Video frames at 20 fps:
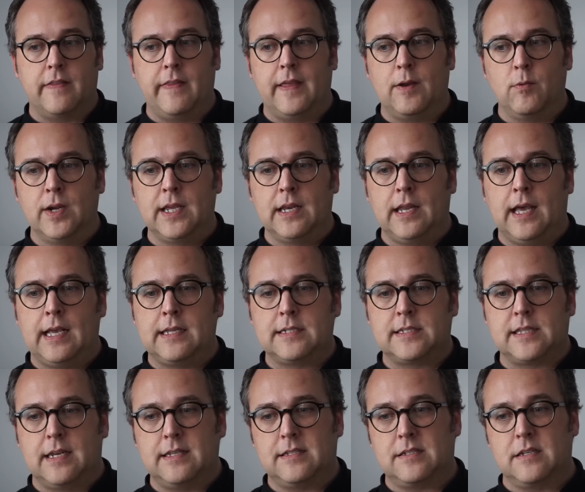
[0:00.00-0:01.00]
and they
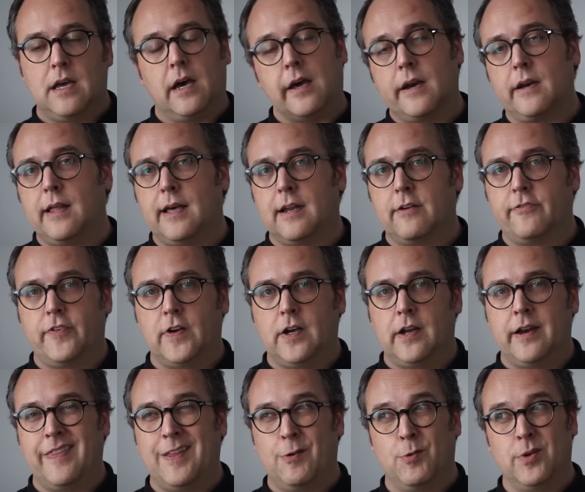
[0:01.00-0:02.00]
realize that it's not a lot of
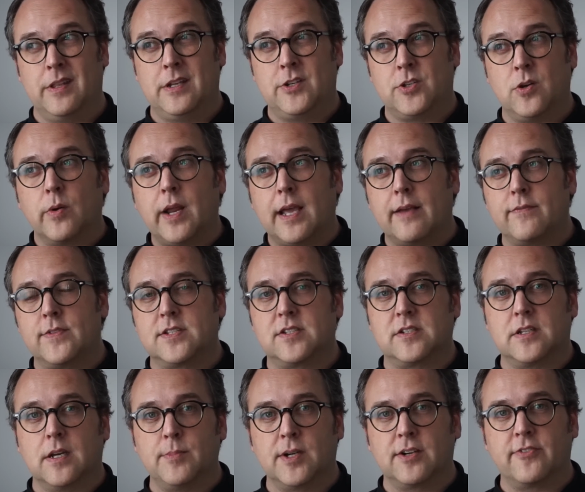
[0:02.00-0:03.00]
fun and they really don't have the
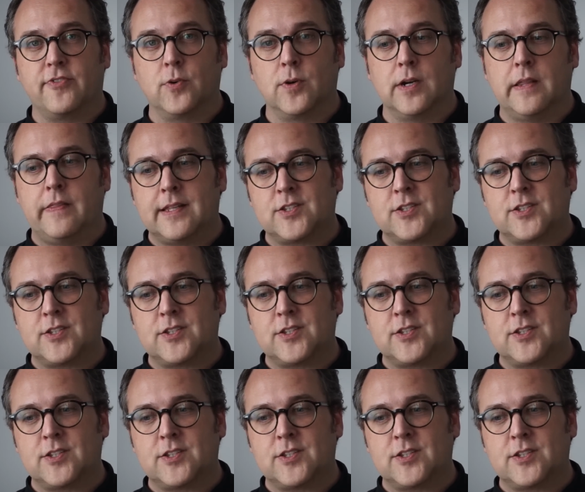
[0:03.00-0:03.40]
stomach for it,